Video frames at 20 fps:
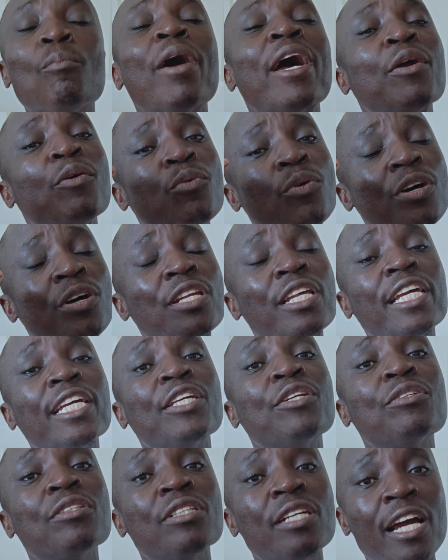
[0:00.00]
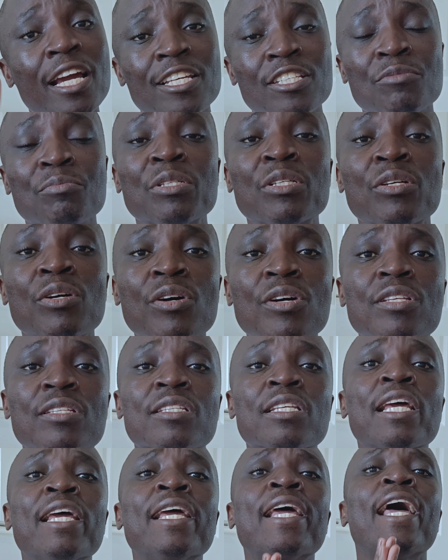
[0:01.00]
by warning you guys,
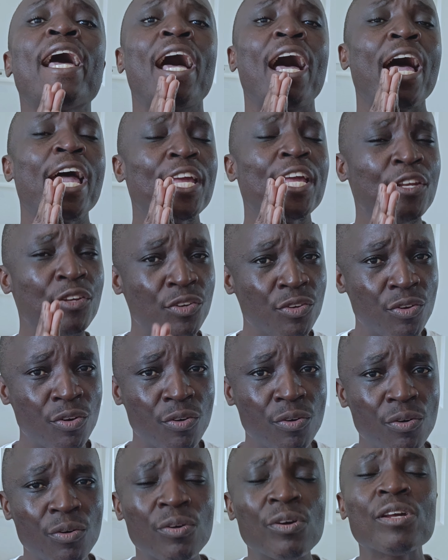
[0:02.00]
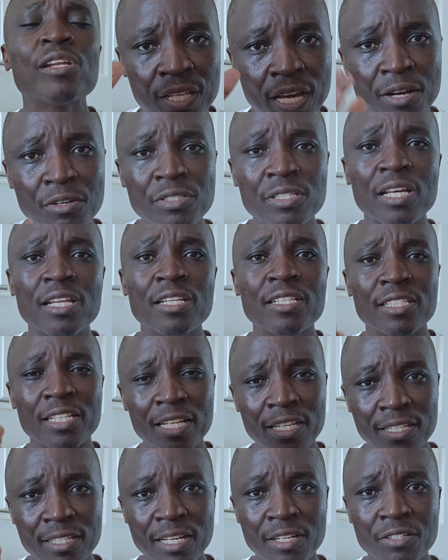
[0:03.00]
because I know thousands
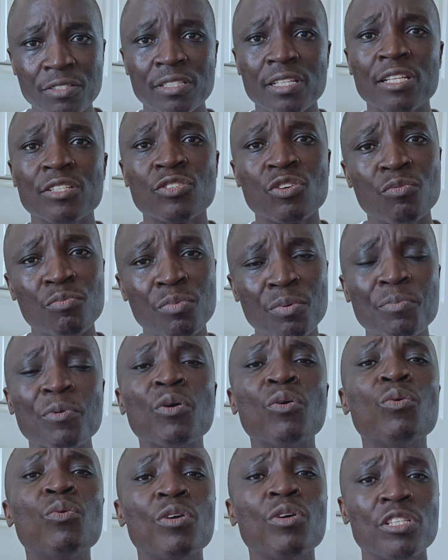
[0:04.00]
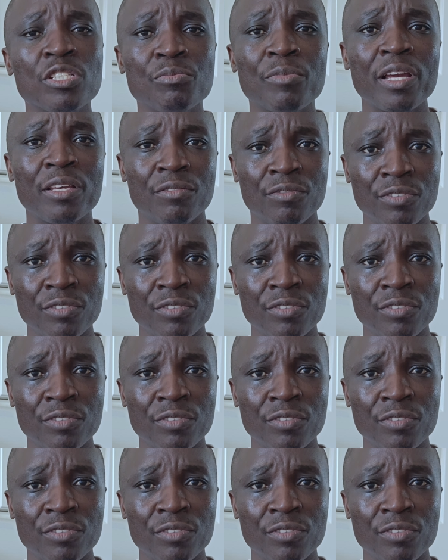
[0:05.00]
and thousands of people who watch my